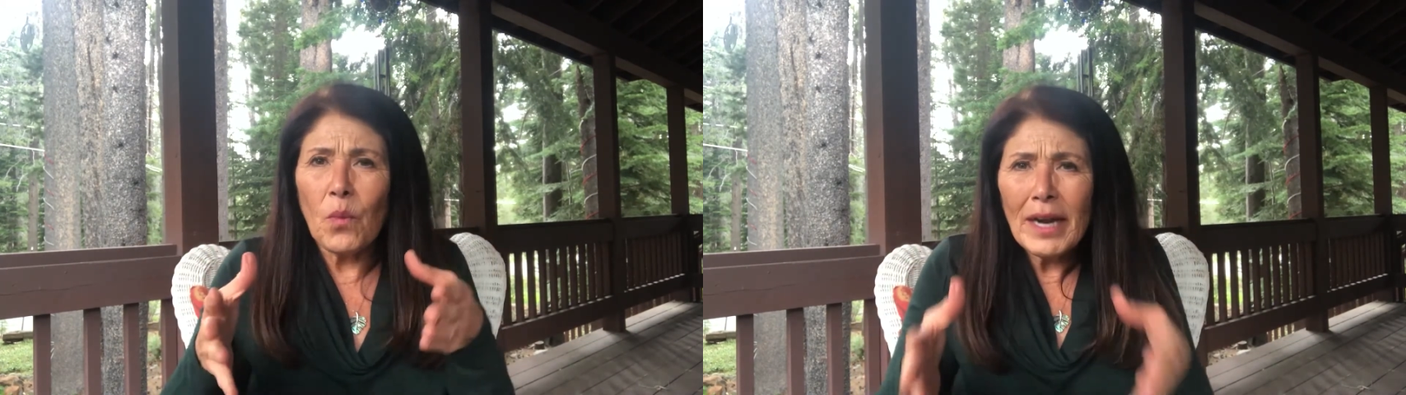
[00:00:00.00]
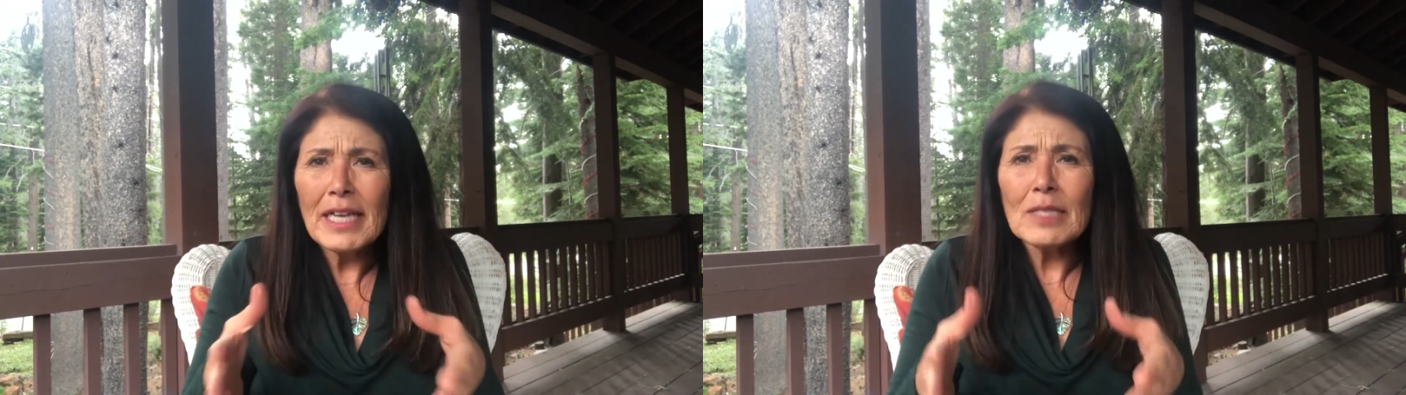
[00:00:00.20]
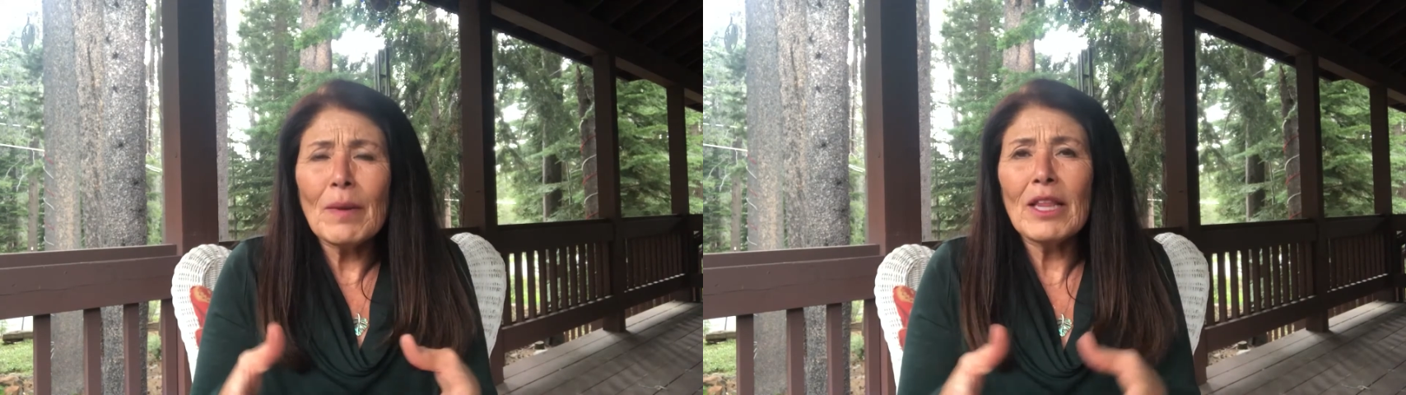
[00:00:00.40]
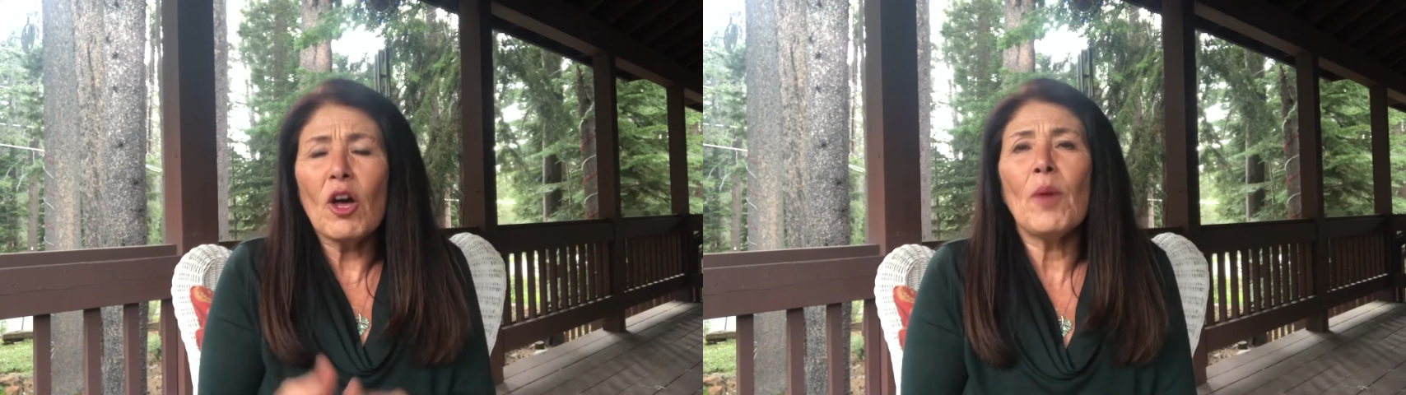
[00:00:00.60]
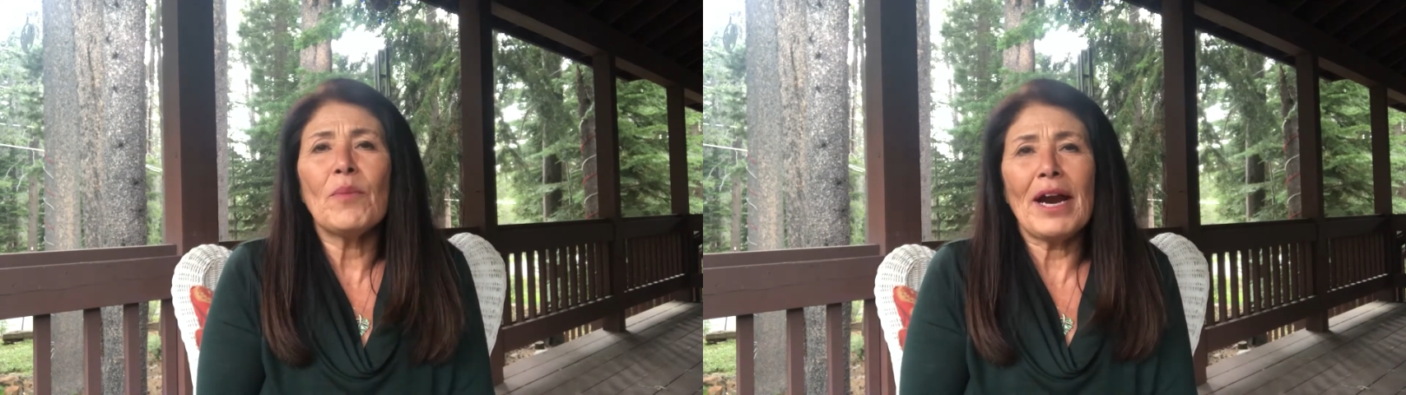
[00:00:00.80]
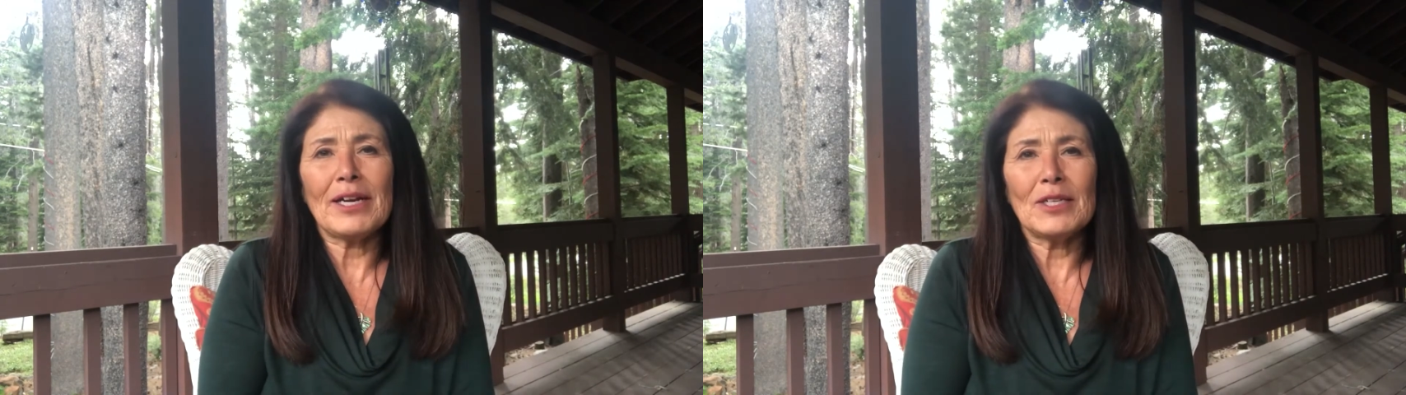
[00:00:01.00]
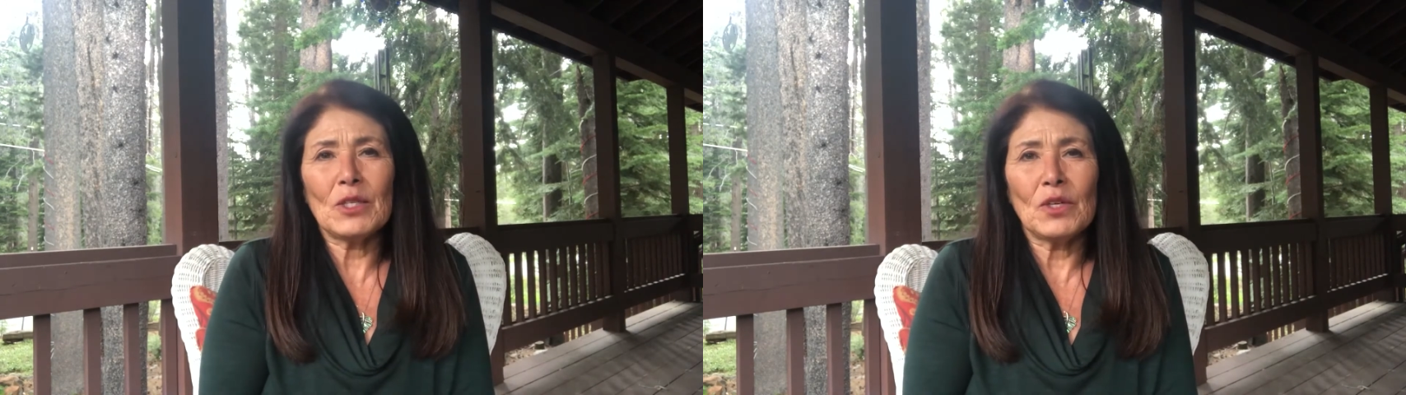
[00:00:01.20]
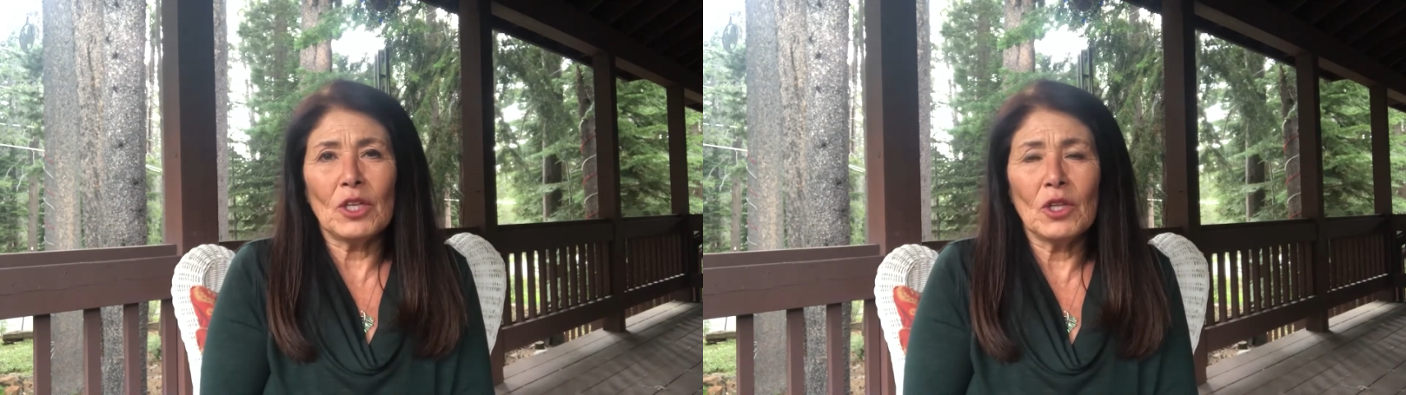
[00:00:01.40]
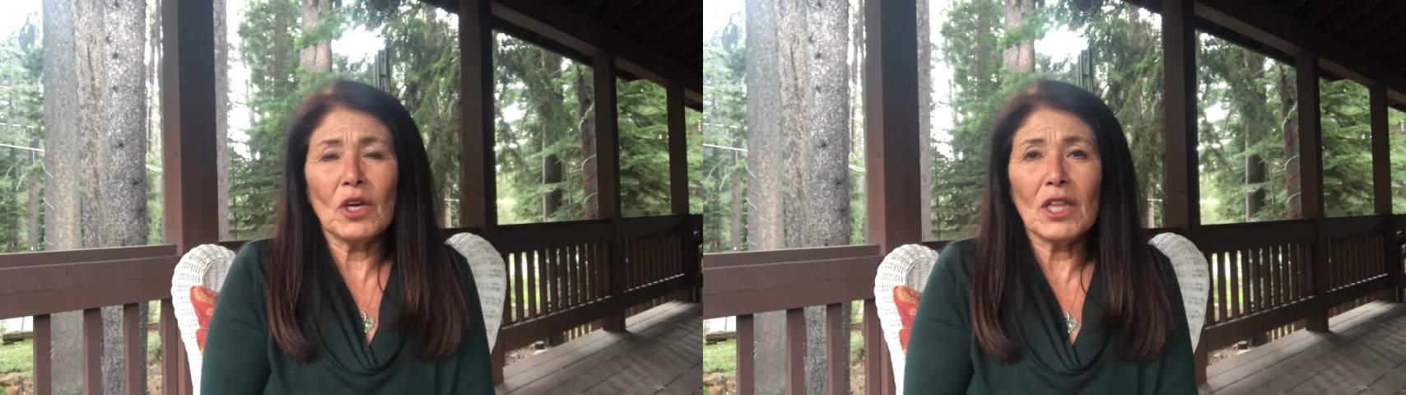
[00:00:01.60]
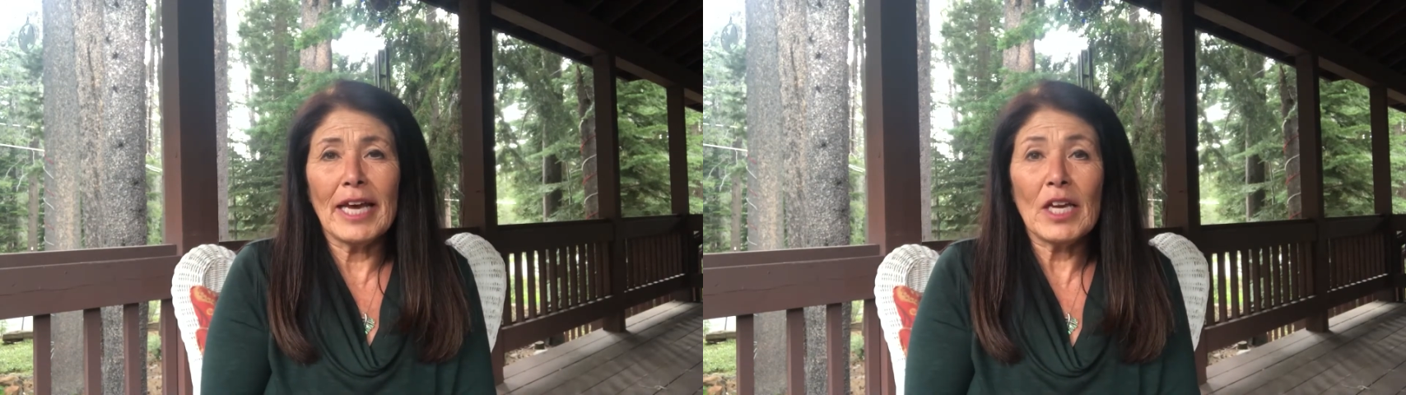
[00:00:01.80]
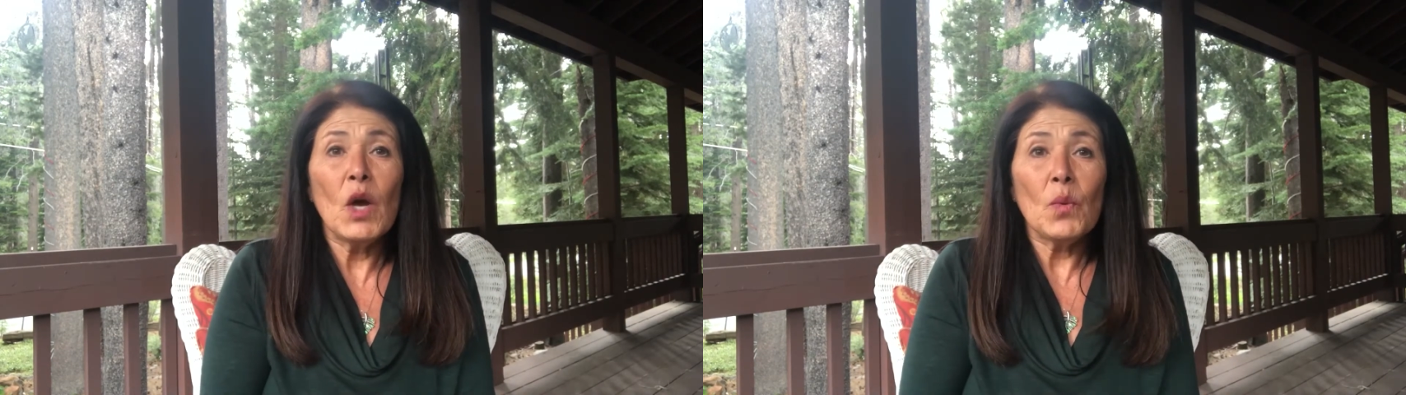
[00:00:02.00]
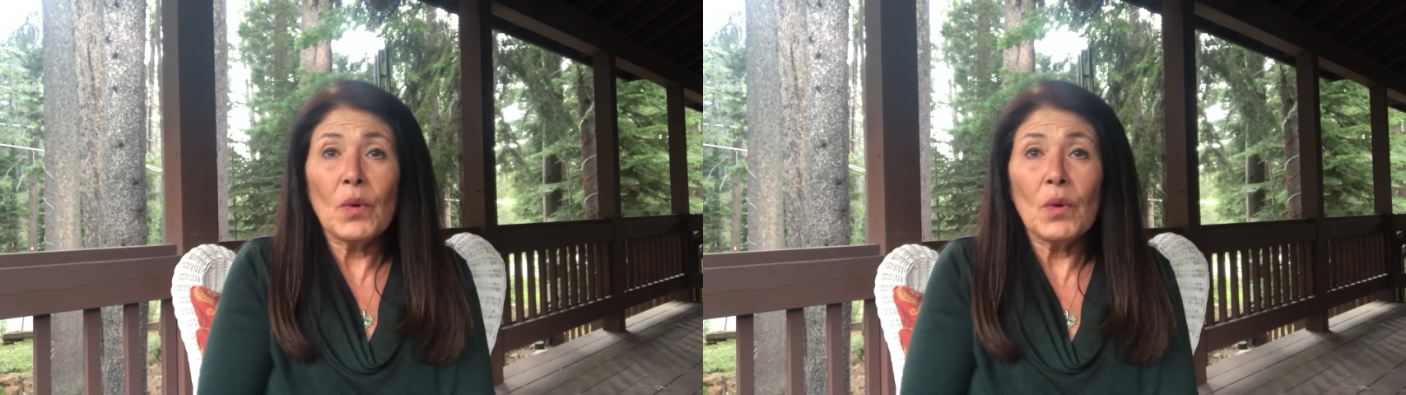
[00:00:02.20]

what is my law practice going to look like